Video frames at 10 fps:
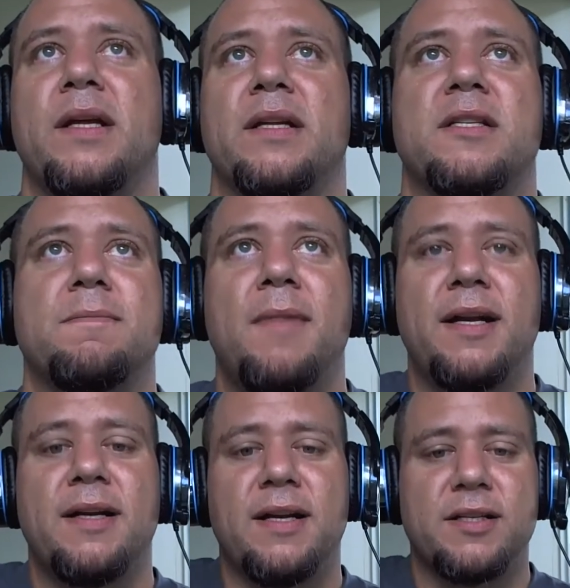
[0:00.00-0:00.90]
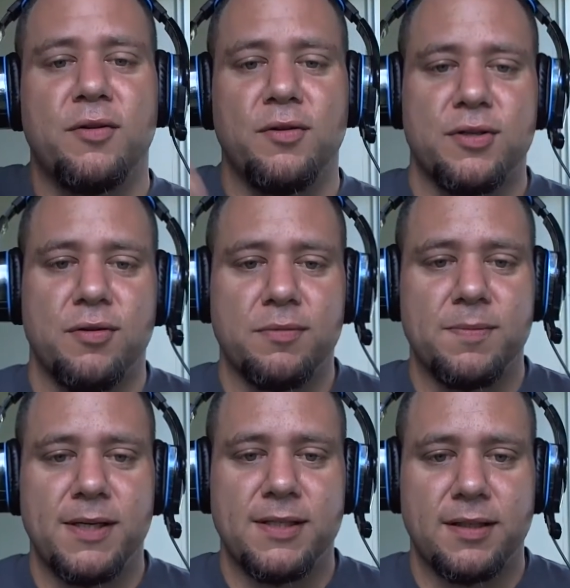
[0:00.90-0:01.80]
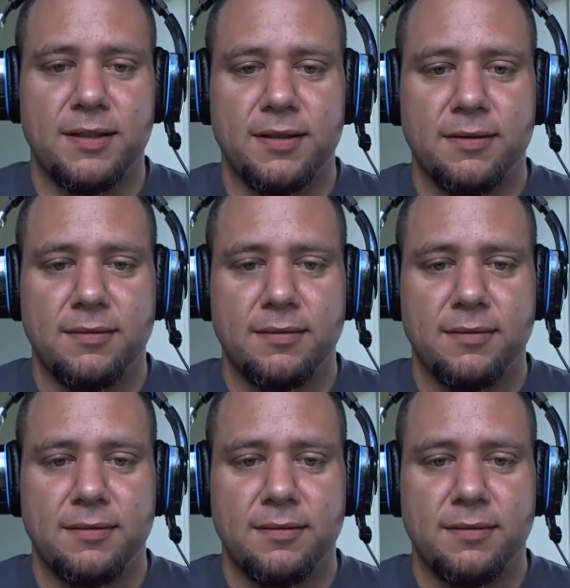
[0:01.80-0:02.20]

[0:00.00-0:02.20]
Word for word: It's magnetic solar storms, basically.